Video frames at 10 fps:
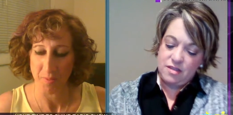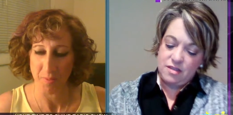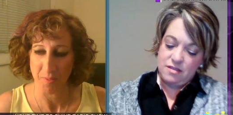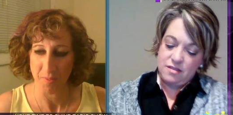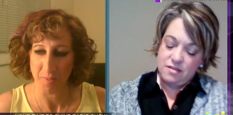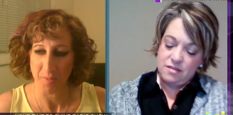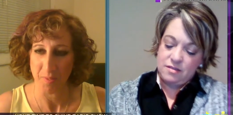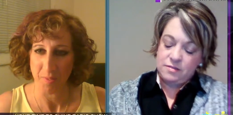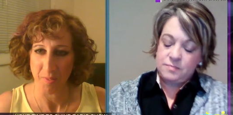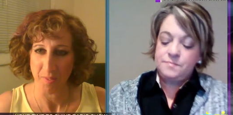
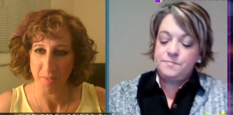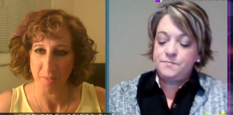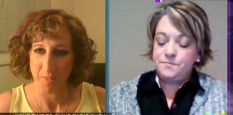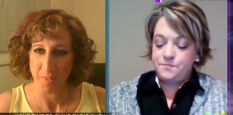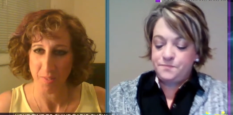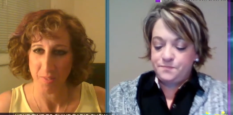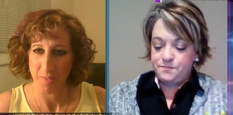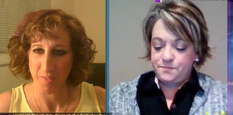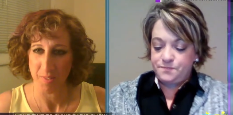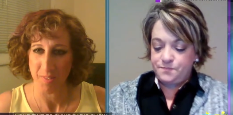
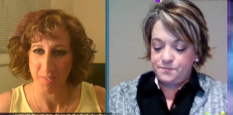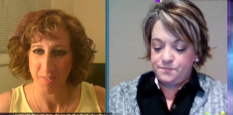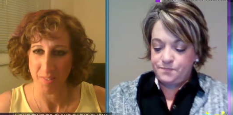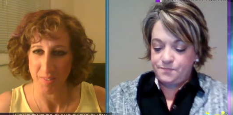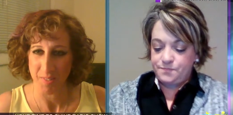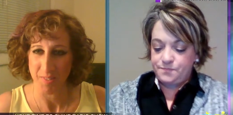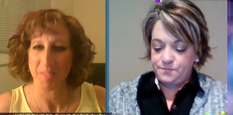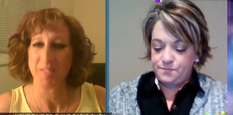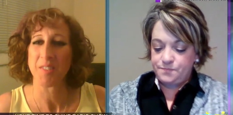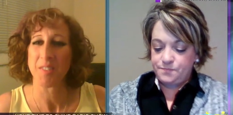
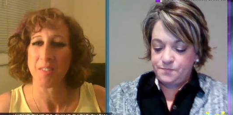No one is speaking in this clip.